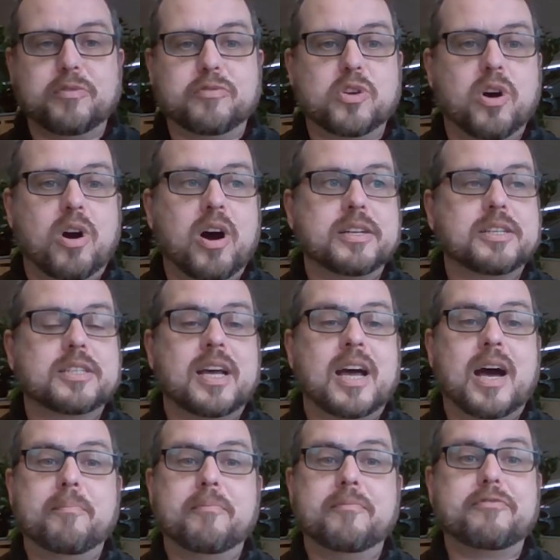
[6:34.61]
You've got
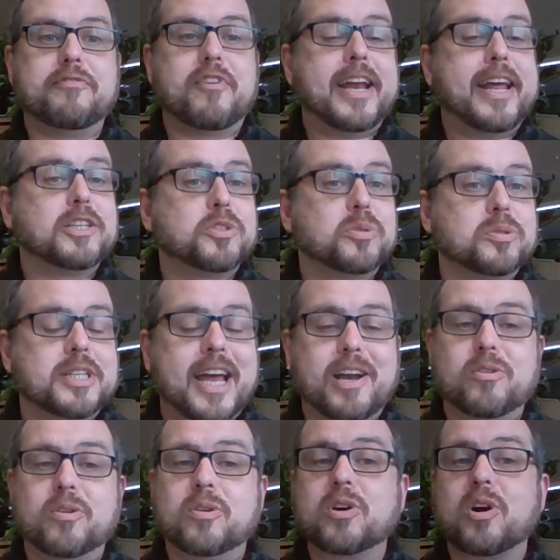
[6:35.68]
um, financial
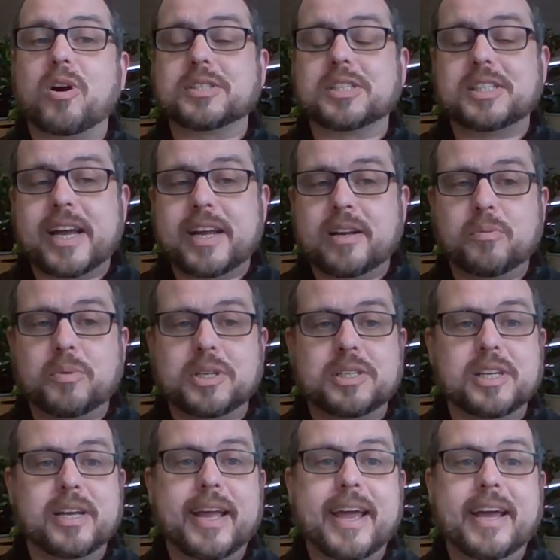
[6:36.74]
data or cost data,
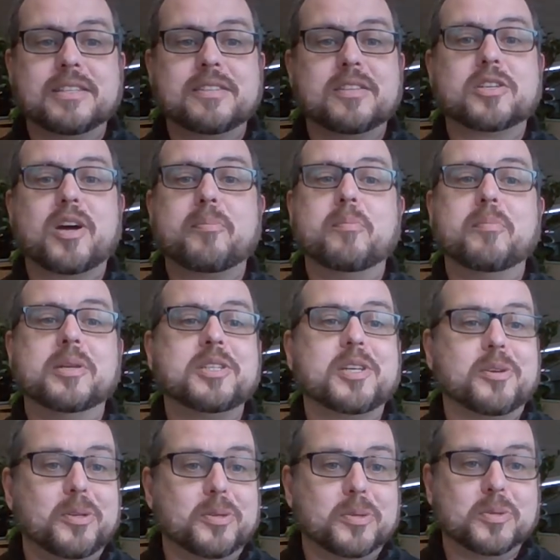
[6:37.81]
which indicates the type of
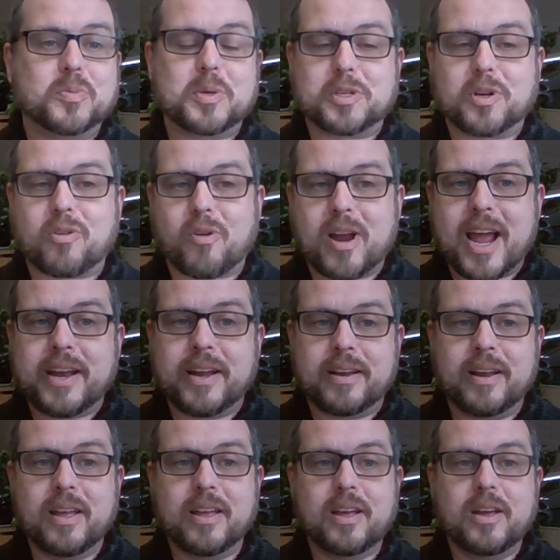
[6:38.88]
materials which are
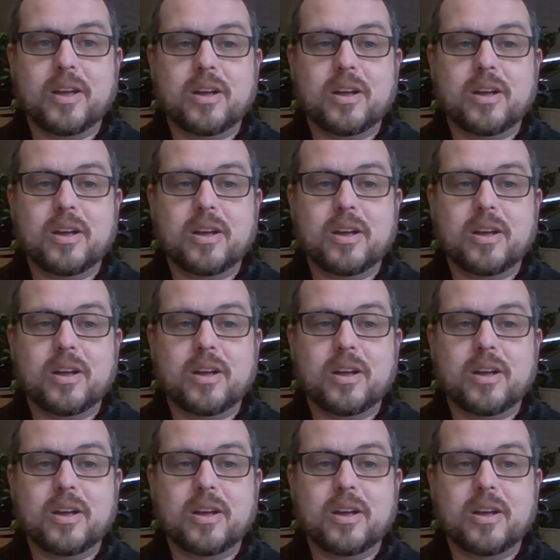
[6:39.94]
created